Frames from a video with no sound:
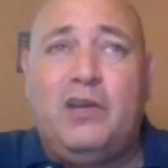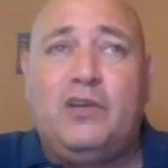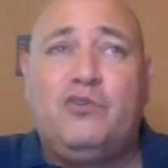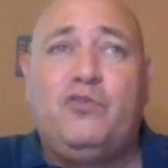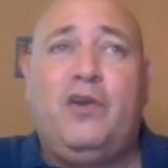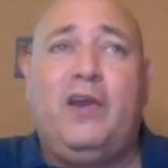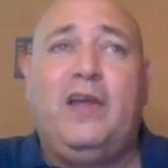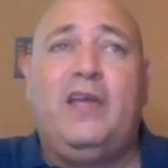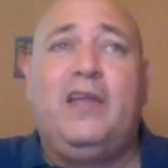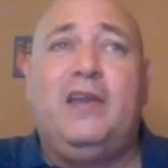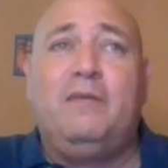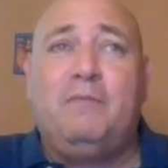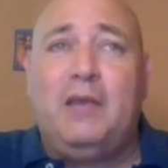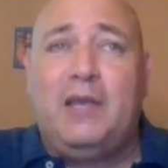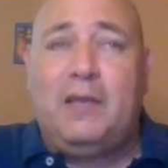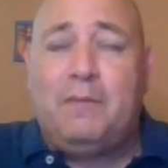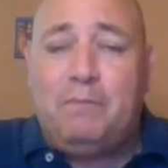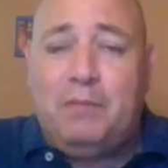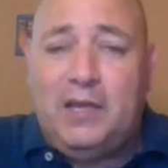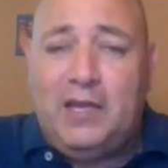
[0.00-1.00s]
try and
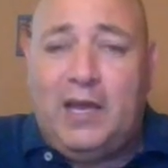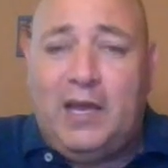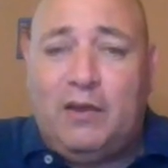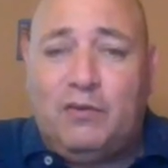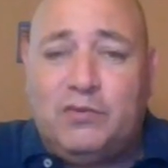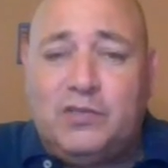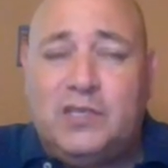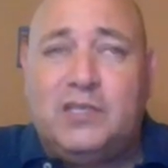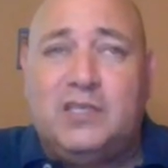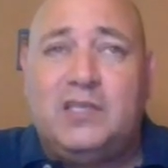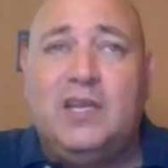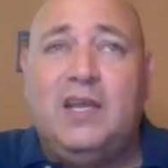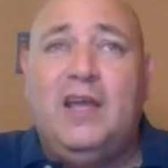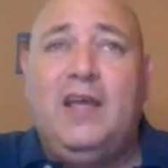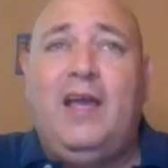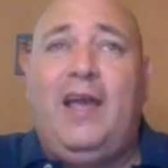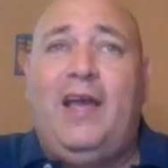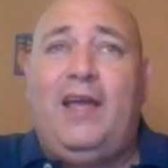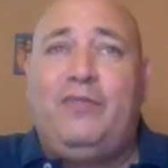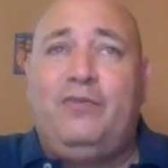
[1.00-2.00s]
make bee houses,
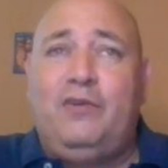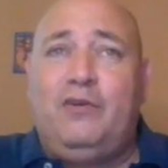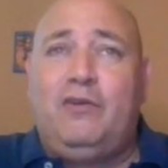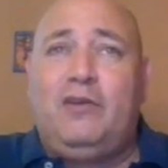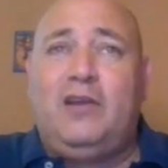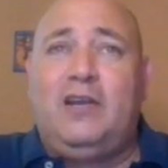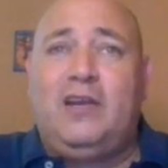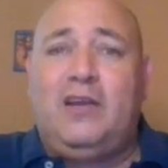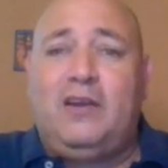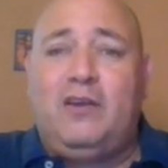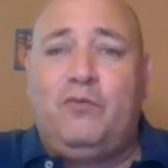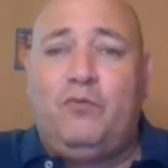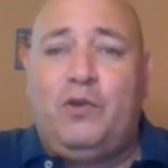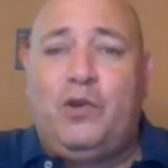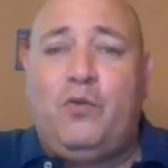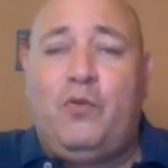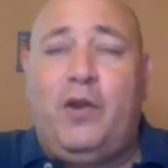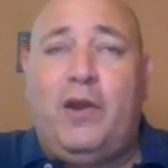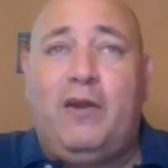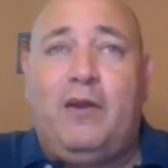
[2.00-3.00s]
and they're gonna
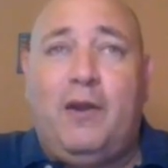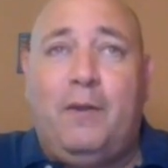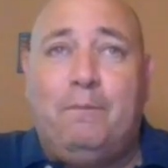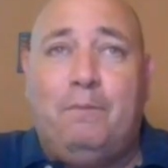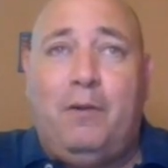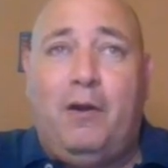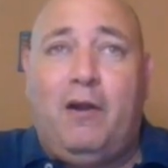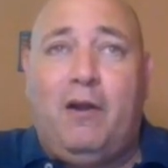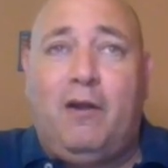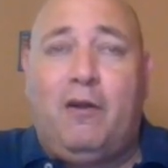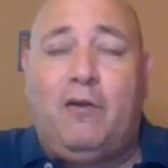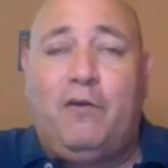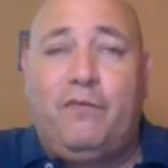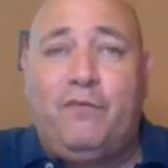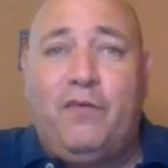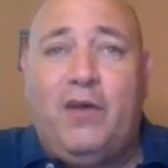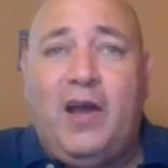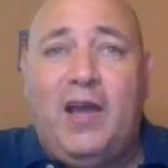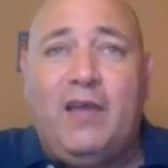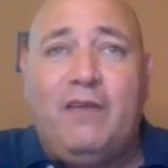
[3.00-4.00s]
require a bar or
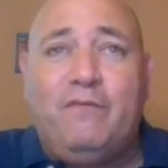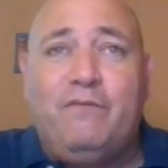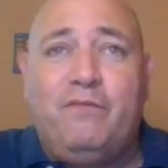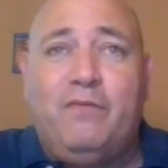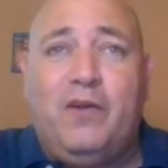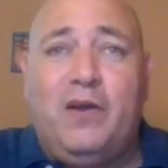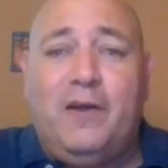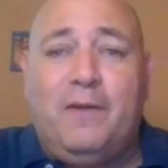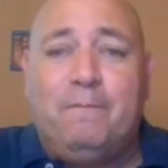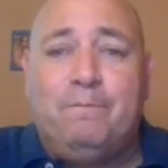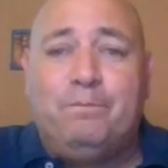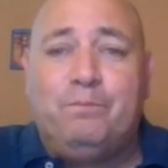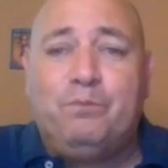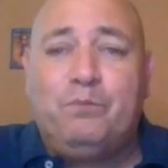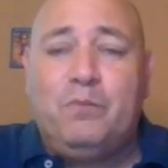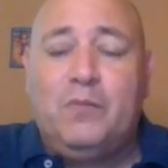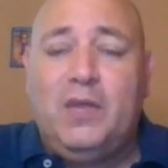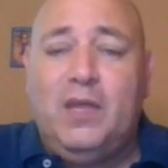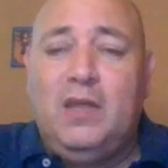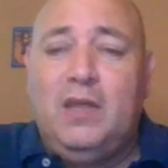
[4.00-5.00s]
5
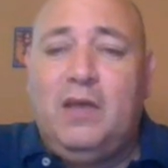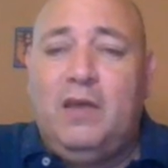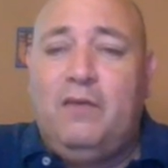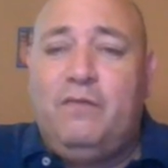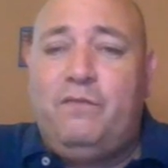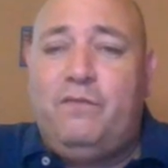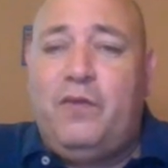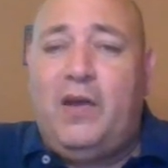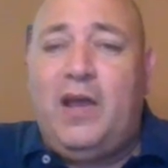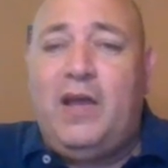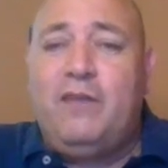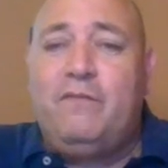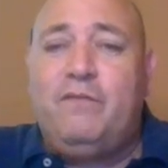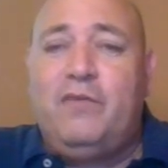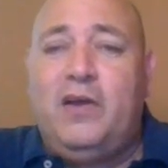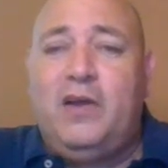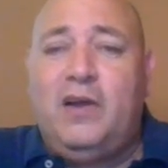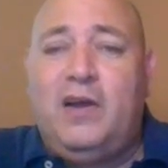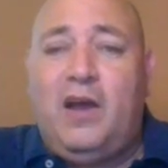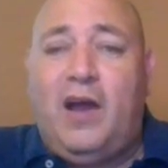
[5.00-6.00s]

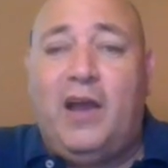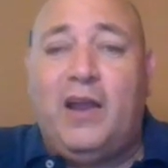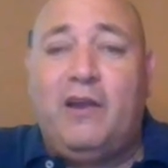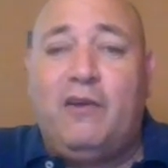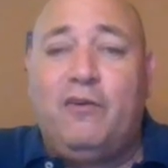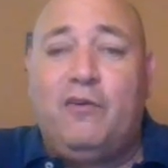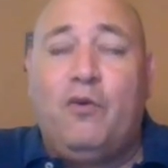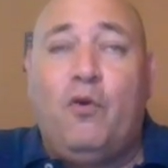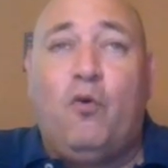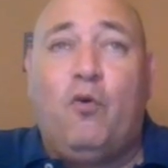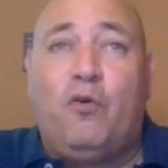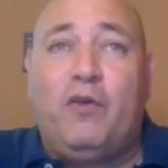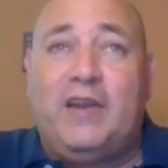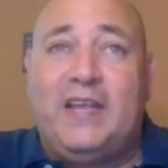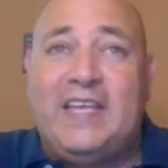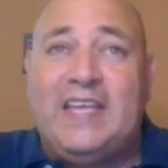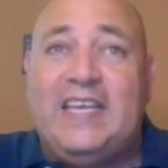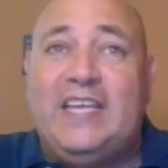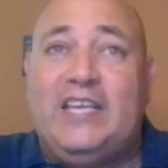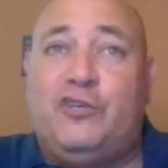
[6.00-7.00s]
iron ore
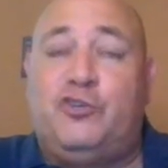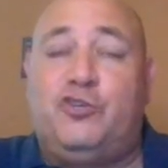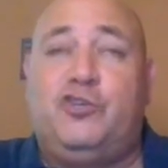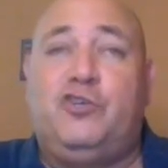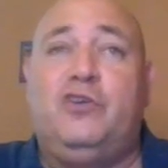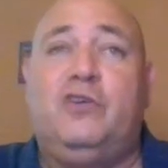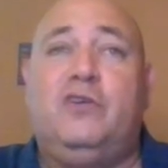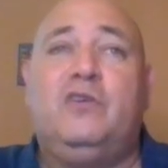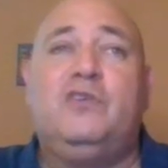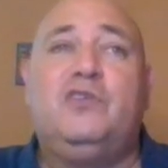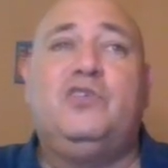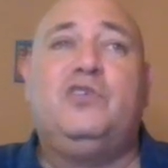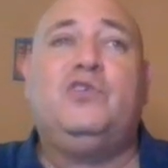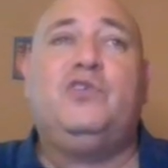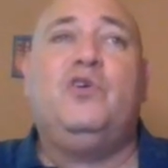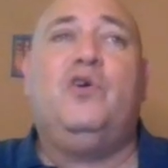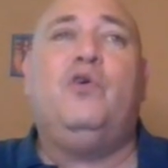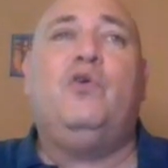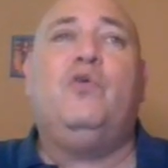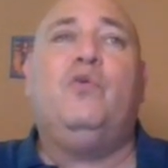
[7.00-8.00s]
each.
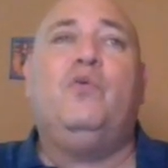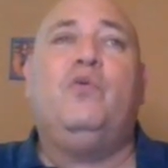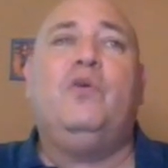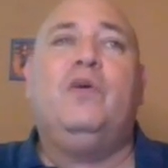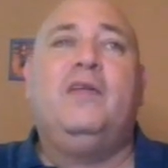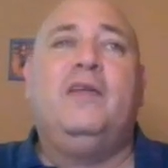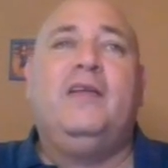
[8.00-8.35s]
So